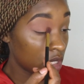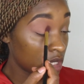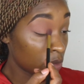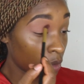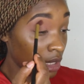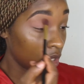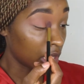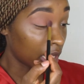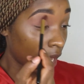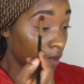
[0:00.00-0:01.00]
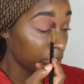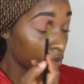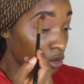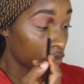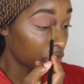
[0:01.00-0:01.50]
it's a really light,
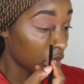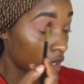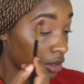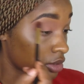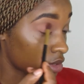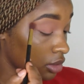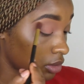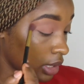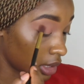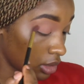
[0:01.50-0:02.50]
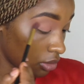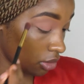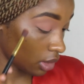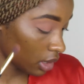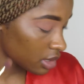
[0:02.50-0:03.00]
beautiful color too. Like you
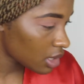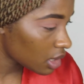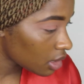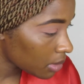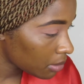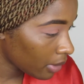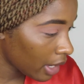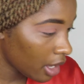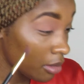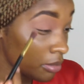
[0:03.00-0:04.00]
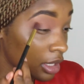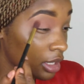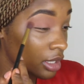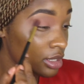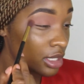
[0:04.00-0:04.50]
think it's gonna be brown, but
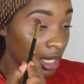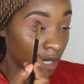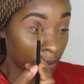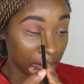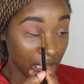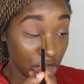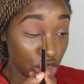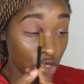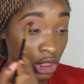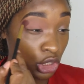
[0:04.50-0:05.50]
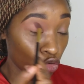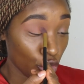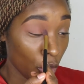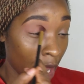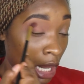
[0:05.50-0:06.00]
it looks kind of peachy, you
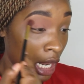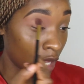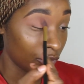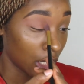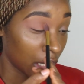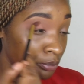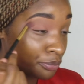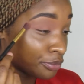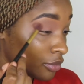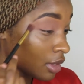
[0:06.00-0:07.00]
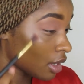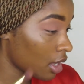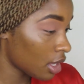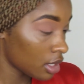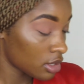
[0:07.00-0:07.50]
know, I love it.
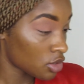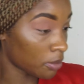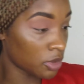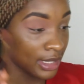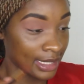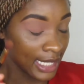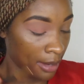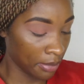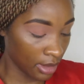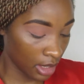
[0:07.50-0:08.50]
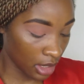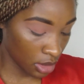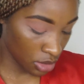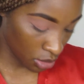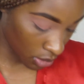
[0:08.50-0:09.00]
So I'm gonna do the same
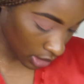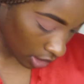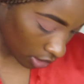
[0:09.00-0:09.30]
thing to the